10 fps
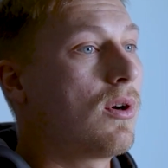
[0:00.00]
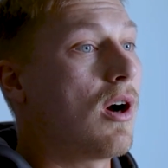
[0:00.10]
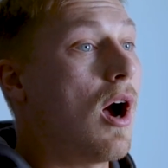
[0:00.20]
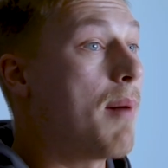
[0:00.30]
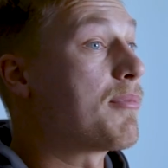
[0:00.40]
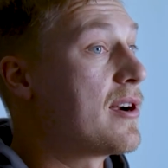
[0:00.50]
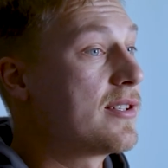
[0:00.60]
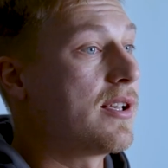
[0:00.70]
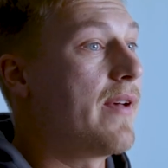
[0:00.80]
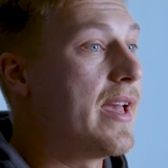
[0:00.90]
or
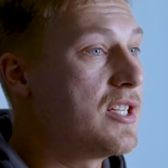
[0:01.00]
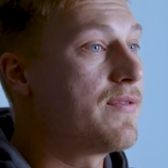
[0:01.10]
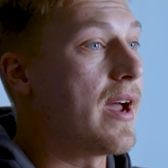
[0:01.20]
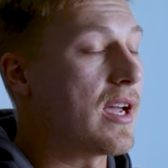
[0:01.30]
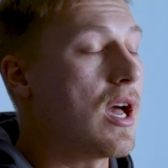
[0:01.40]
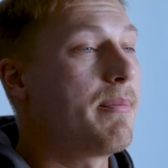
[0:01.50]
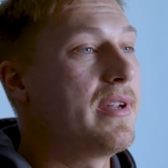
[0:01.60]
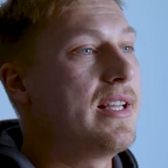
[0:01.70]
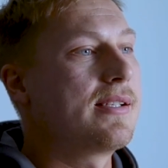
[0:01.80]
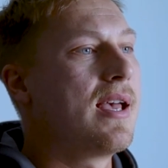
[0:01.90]
operators of HVAC
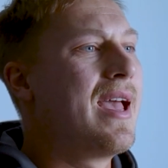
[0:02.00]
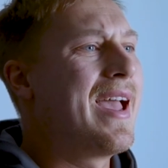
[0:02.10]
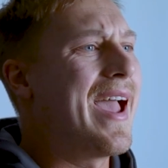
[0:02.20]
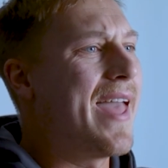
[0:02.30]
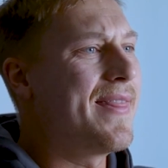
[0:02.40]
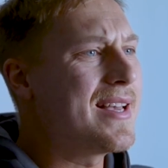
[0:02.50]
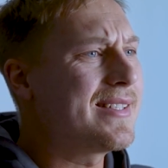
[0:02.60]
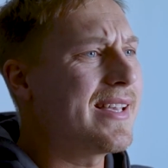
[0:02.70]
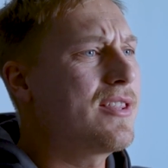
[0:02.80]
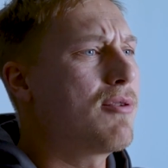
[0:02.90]
companies, and
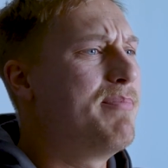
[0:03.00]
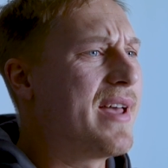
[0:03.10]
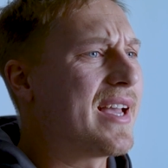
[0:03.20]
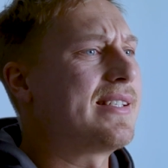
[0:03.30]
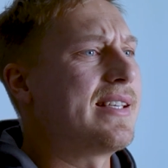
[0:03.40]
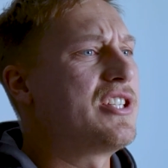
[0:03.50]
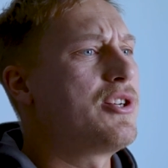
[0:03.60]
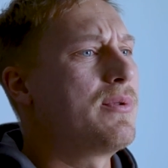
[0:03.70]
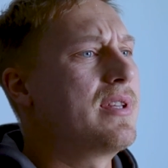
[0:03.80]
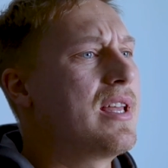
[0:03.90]
they say their biggest
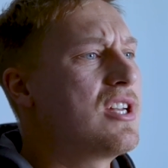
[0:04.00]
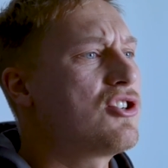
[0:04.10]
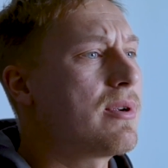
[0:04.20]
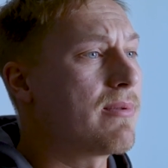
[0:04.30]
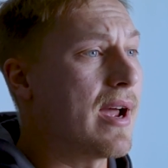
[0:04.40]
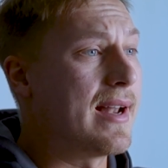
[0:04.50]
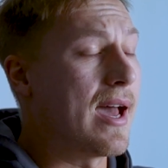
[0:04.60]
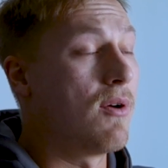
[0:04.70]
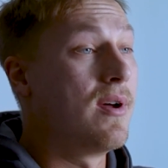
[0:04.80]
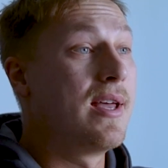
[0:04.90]
issue in the industry right
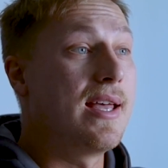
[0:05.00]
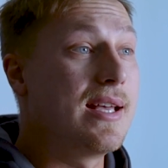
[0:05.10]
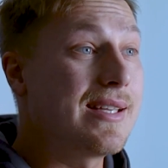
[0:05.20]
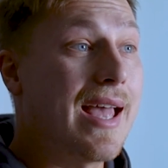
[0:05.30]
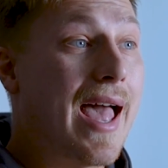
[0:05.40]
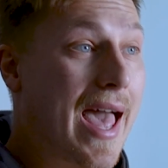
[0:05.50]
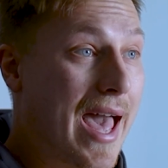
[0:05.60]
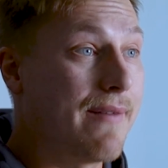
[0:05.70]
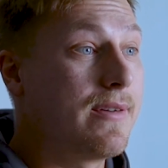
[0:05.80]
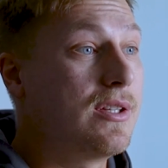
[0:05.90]
now isn't
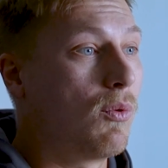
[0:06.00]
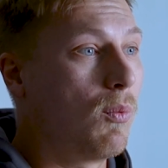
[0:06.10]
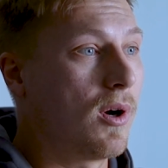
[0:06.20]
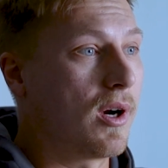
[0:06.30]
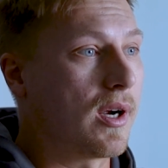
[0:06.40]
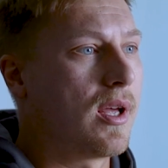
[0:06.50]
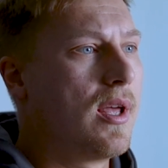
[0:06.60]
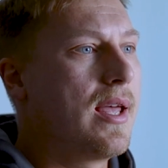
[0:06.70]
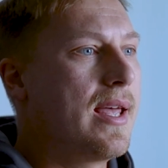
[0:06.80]
having the work.